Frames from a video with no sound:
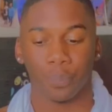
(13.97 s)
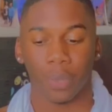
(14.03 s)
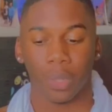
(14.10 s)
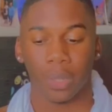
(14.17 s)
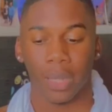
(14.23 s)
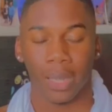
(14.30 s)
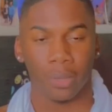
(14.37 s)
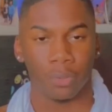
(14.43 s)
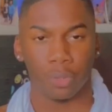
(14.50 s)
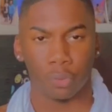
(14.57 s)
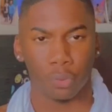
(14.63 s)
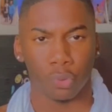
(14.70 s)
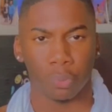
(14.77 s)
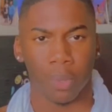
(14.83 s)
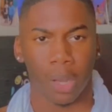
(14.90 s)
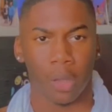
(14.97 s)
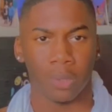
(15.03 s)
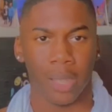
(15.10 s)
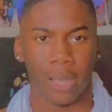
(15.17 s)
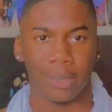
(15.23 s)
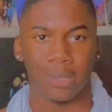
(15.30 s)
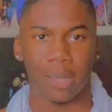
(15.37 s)
late dues, but they'll
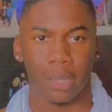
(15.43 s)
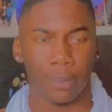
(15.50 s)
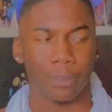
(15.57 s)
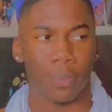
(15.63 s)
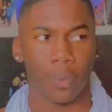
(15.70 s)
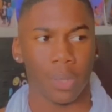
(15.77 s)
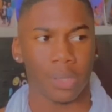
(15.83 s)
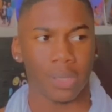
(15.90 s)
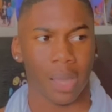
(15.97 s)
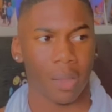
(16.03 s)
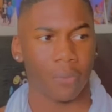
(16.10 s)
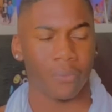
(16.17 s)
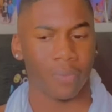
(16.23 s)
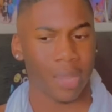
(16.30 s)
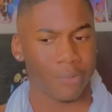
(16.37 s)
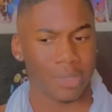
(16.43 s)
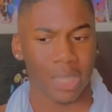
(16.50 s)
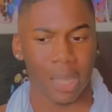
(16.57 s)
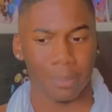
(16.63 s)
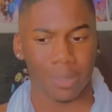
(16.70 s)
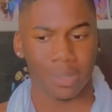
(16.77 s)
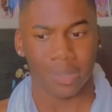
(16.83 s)
take 10 points off every
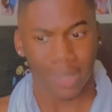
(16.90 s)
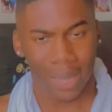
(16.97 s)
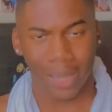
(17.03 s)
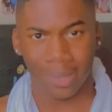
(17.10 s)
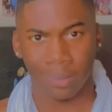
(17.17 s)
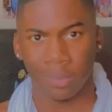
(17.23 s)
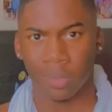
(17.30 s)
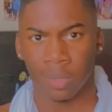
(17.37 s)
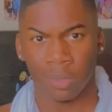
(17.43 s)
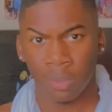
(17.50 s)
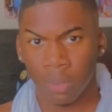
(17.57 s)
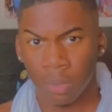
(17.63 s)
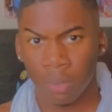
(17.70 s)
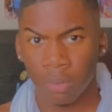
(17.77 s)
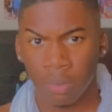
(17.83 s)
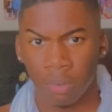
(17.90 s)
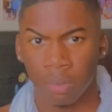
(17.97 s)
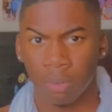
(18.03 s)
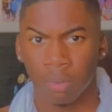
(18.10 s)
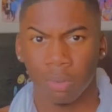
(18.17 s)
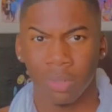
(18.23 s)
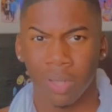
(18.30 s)
time it's late.
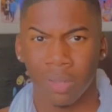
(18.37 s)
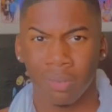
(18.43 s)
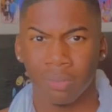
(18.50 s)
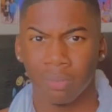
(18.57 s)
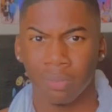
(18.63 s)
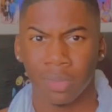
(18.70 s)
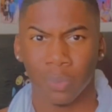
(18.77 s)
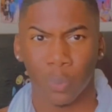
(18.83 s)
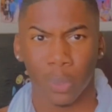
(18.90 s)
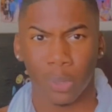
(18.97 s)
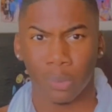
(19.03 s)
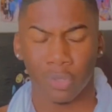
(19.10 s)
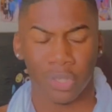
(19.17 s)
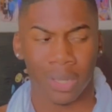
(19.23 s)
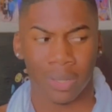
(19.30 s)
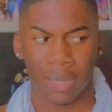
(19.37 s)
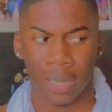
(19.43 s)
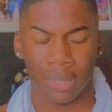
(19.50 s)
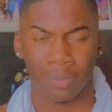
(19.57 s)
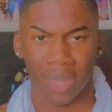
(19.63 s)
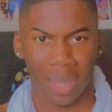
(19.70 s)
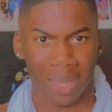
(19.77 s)
You know, weird shit
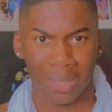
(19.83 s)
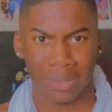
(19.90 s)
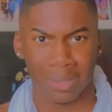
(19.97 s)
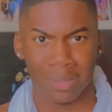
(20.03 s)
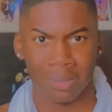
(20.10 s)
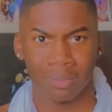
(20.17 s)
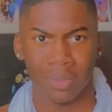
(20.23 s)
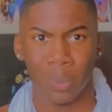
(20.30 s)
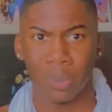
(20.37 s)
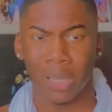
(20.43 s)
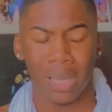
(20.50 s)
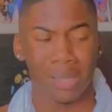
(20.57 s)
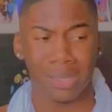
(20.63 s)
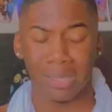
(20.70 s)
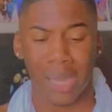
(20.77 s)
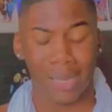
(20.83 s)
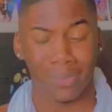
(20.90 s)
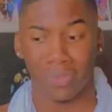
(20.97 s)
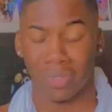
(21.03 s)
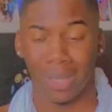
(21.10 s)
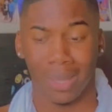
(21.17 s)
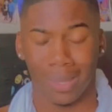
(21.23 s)
like this. Who does that
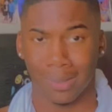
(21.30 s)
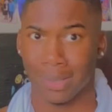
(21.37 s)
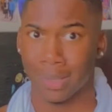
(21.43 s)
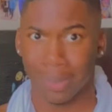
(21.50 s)
shit?